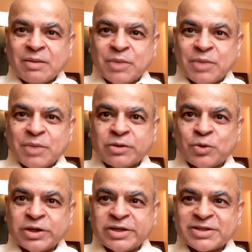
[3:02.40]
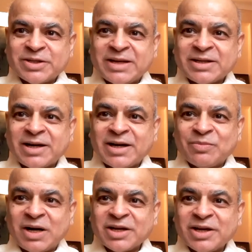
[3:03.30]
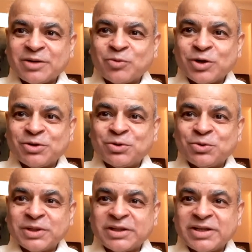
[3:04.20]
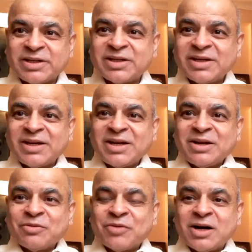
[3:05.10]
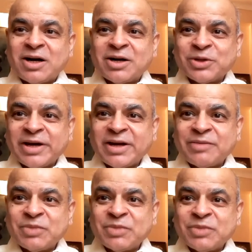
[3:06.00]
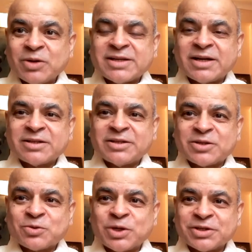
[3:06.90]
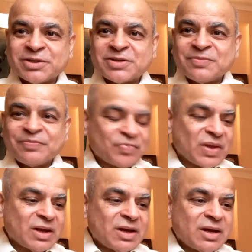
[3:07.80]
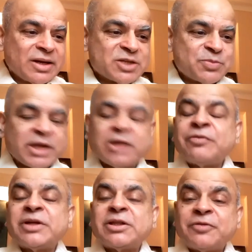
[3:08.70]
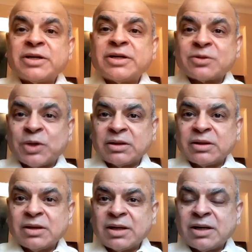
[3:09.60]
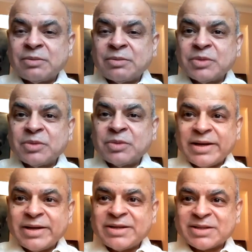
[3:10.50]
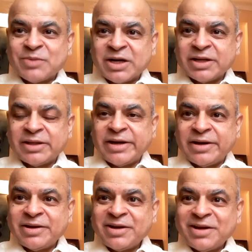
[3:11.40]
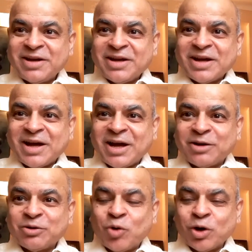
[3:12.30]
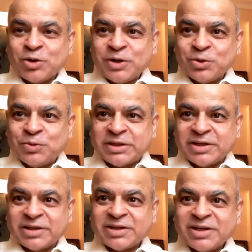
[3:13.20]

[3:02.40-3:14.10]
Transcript: But what is the entire market? What do you do with it? Why are you there? So let's answer these questions. Let's begin with the first one. Why is the market there? And what do we do with it?